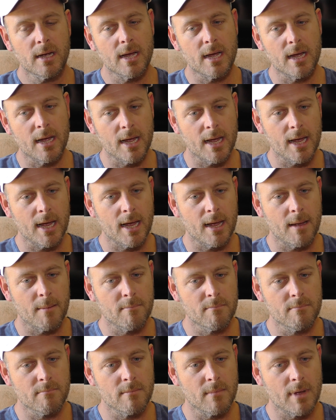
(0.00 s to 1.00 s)

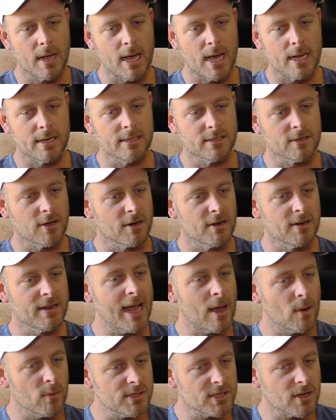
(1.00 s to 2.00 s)
And now he's got
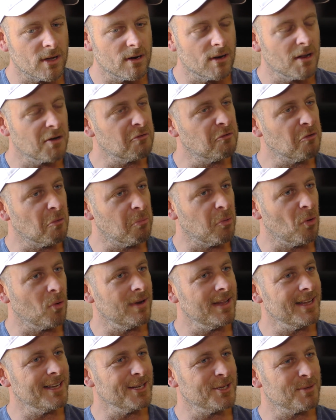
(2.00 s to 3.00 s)
a lot of Football
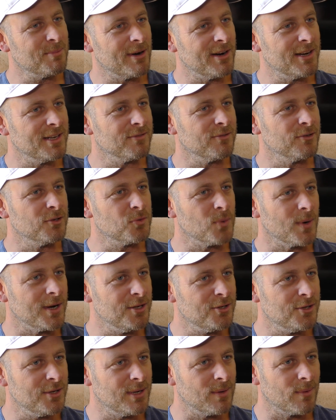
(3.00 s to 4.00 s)
League experience for a
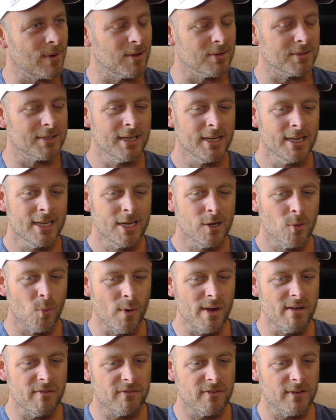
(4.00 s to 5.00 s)
22-year-old.
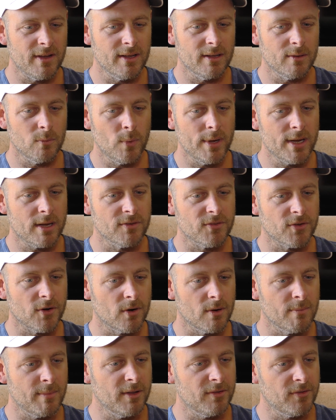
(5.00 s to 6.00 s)
We feel we can
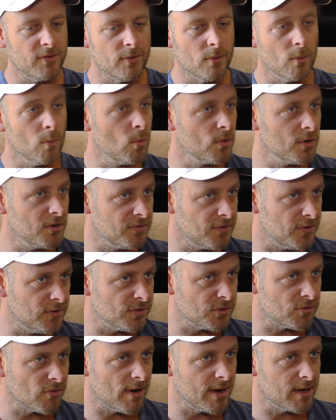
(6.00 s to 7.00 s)
turn him into a 1 and
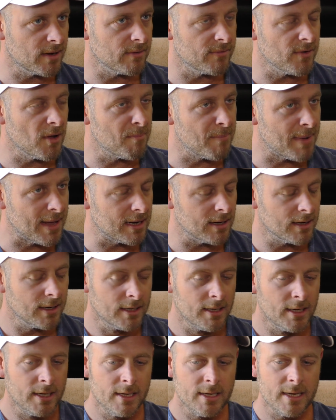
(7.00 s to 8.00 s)
2 striker, if not better.
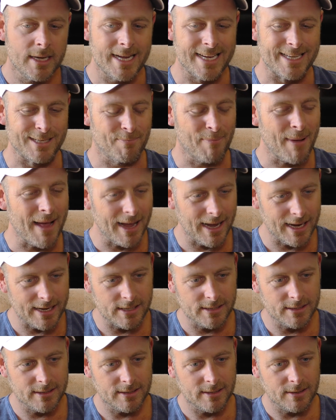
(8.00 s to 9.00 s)
His
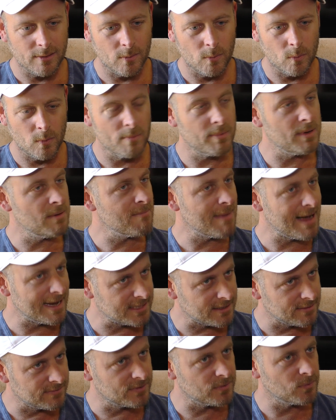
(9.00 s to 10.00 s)
pace will be
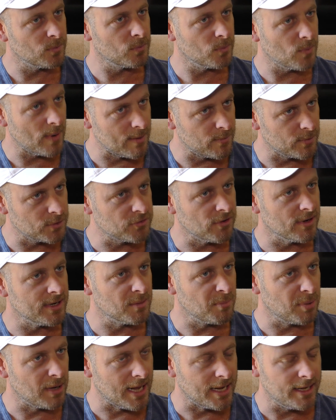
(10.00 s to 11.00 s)
massive to the way we're trying
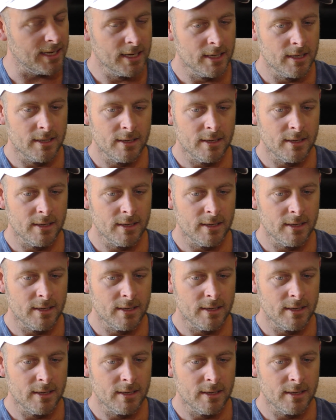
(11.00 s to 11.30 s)
to play.